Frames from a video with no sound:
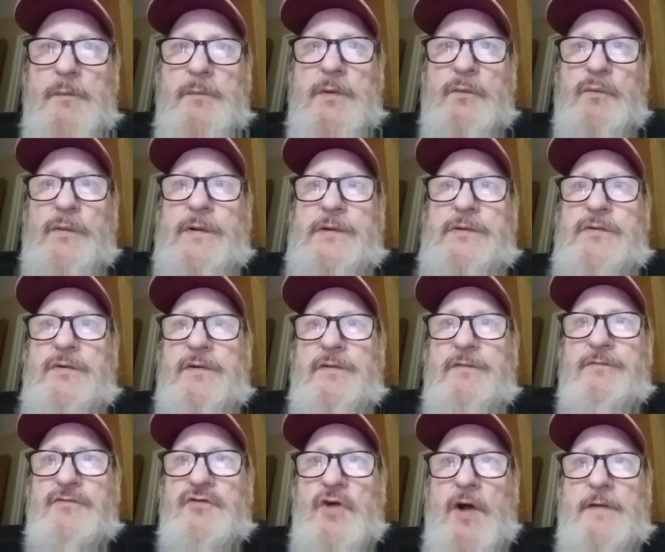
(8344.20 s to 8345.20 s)
I'm going to redo
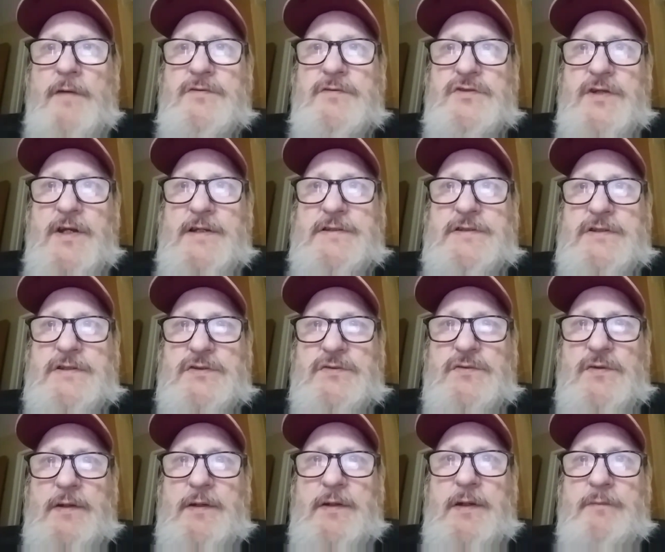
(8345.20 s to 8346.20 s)
the driver's
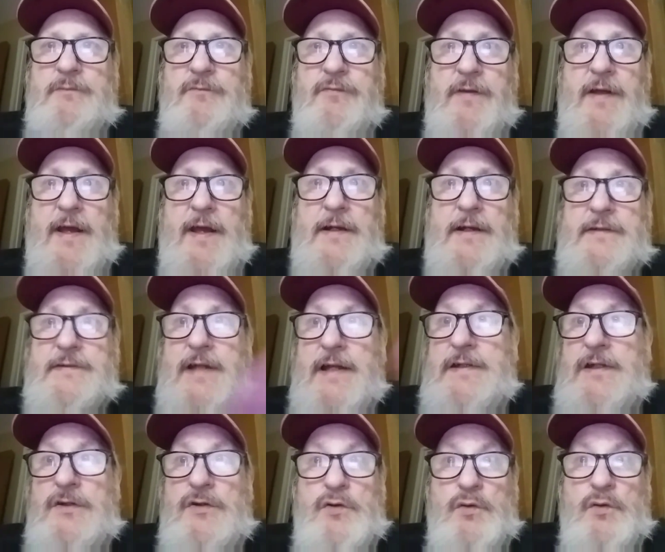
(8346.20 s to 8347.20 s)
license when I get in Flag.
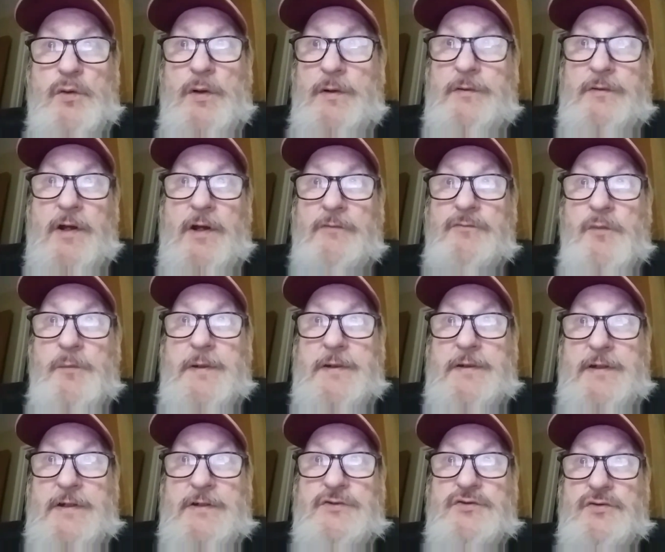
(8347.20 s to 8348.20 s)
I need to do a
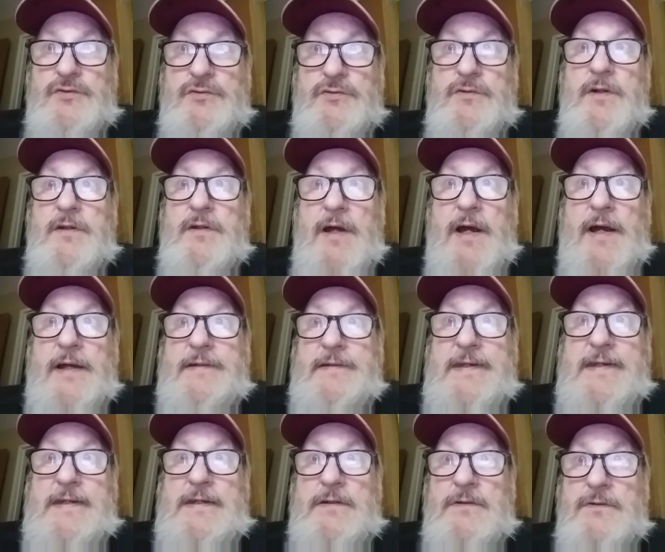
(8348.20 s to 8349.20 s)
government issued
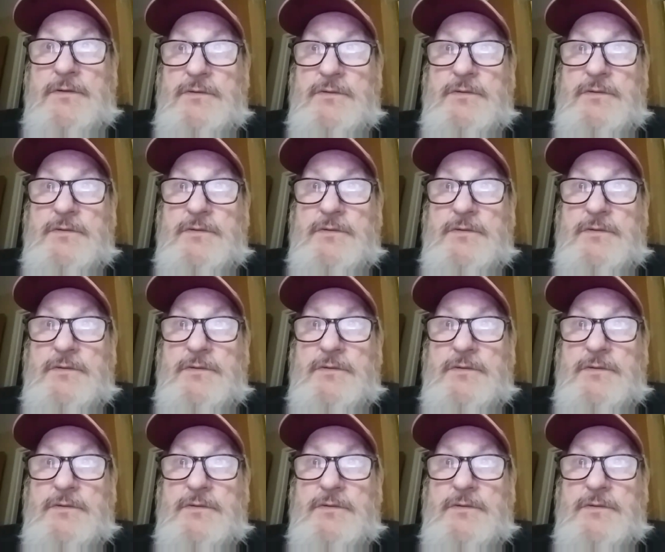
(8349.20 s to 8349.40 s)
ID.